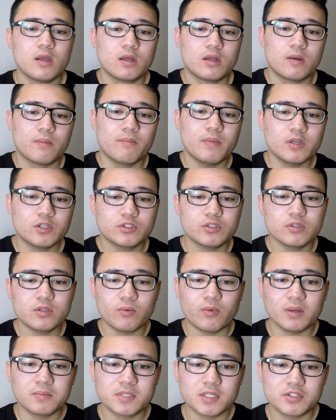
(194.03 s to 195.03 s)
make sure the
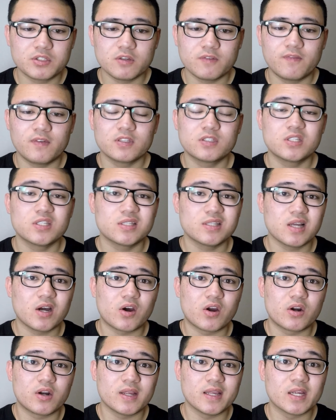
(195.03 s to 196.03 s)
websites you visit
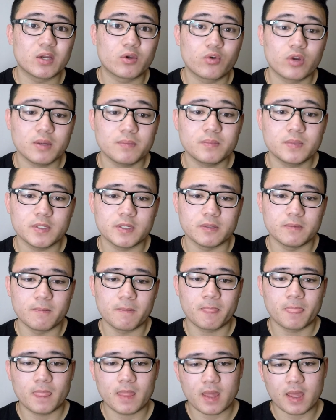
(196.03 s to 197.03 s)
are encrypted.
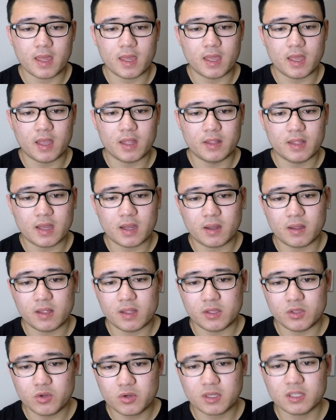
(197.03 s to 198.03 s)
And
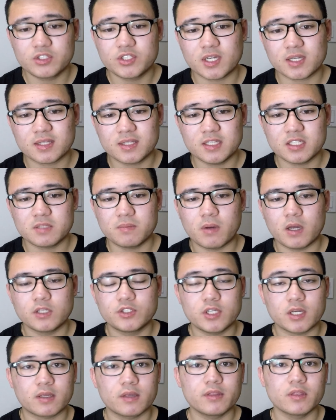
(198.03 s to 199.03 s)
you can check this by
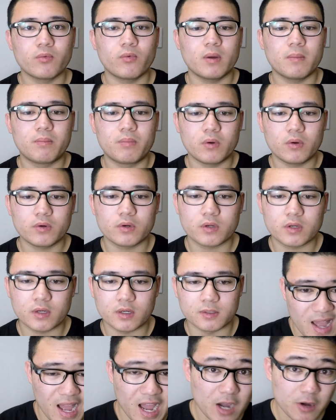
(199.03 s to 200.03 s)
checking the web
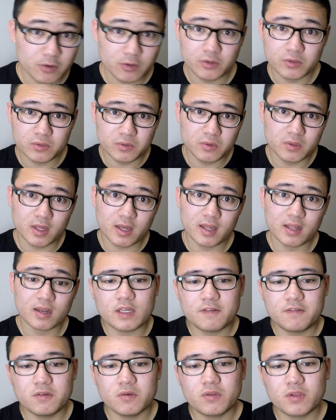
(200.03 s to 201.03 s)
protocol. How do you do
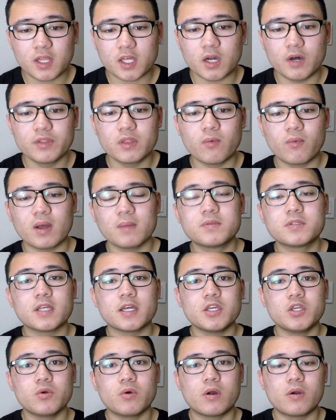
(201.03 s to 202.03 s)
that? If you click on the
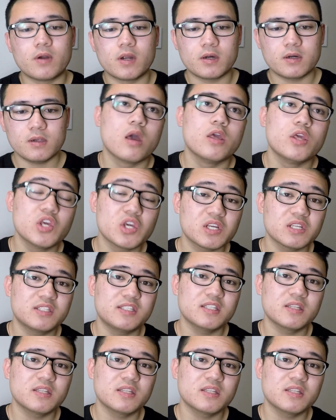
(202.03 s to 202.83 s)
website URL, you can see